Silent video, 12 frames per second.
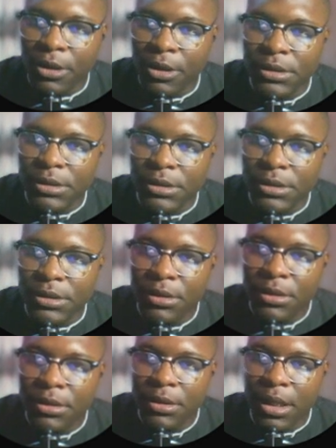
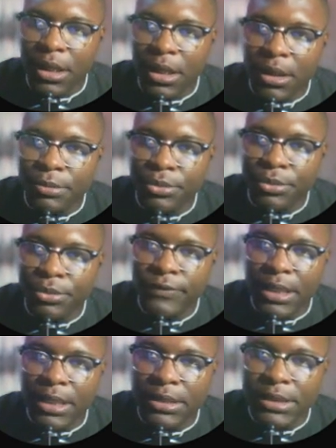options,
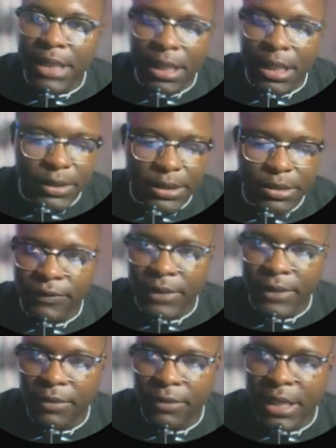uh, buffers, and
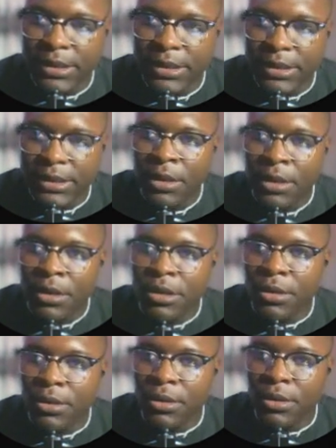the rest of them, right?
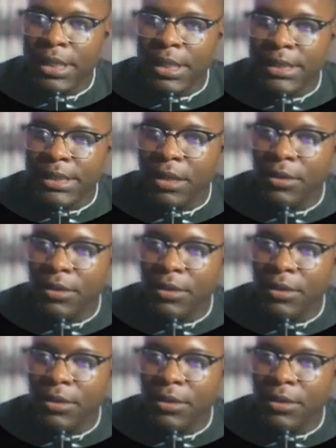So